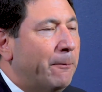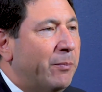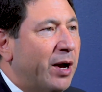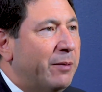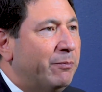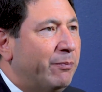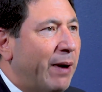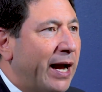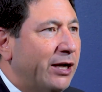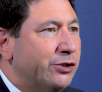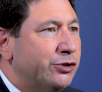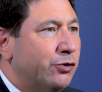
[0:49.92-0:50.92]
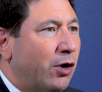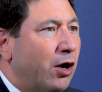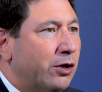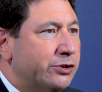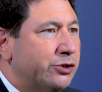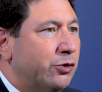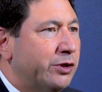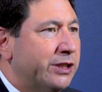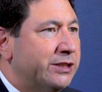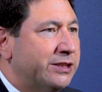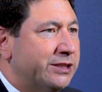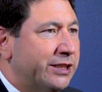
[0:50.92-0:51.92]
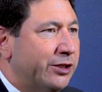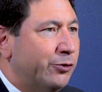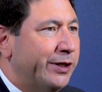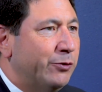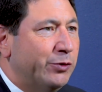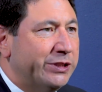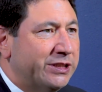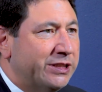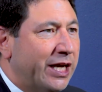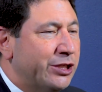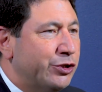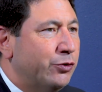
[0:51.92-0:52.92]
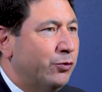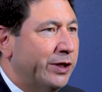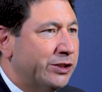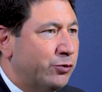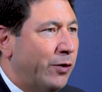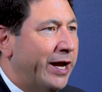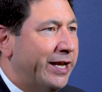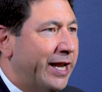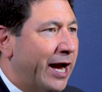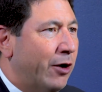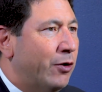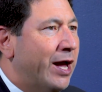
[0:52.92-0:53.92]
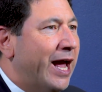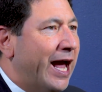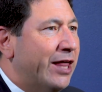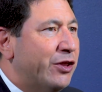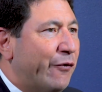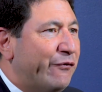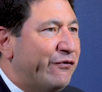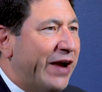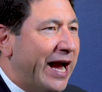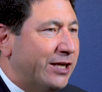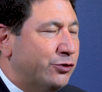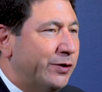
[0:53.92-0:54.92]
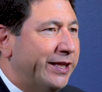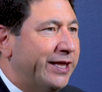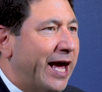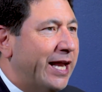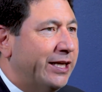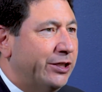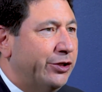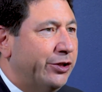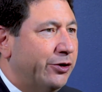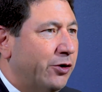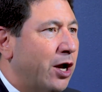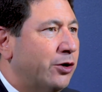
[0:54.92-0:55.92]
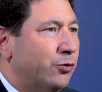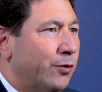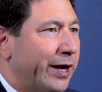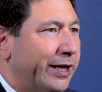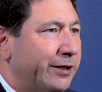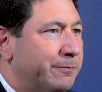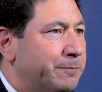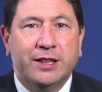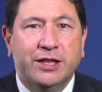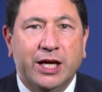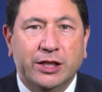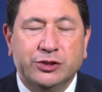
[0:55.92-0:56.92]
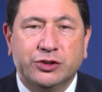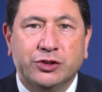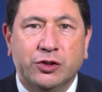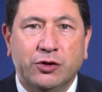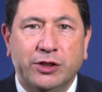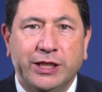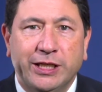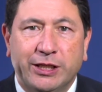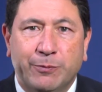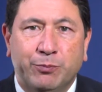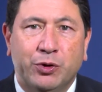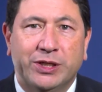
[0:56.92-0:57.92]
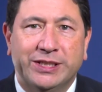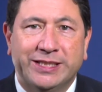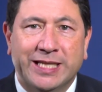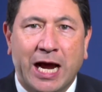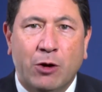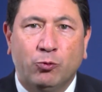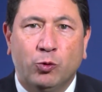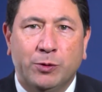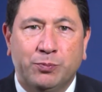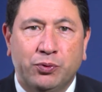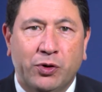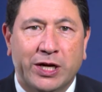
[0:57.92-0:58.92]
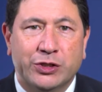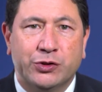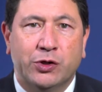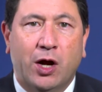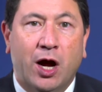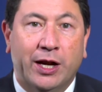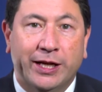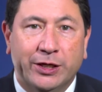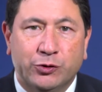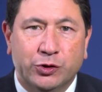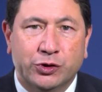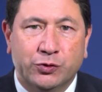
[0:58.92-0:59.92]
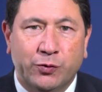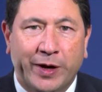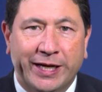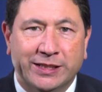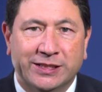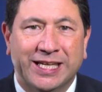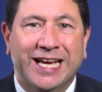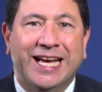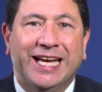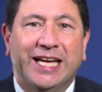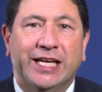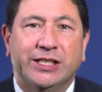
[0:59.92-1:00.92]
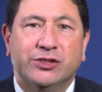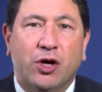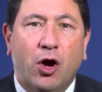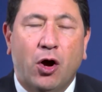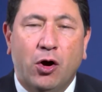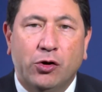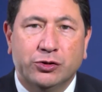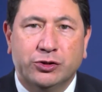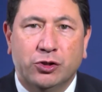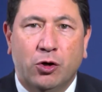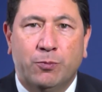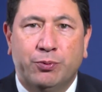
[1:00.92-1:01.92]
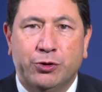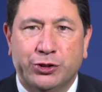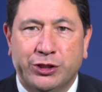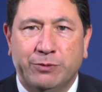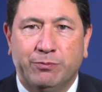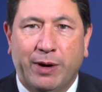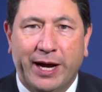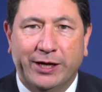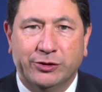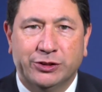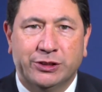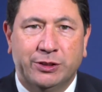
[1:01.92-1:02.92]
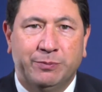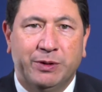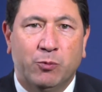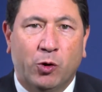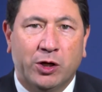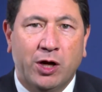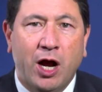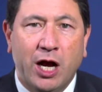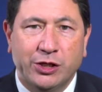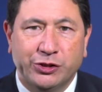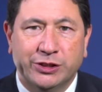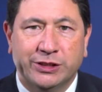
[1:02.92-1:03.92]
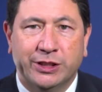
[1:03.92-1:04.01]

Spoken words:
but buyers are also considering recession risk right now, and they're factoring that into their underwriting. The uncertainty that put downward pressure on interest rates is also pushing buyers to be more cautious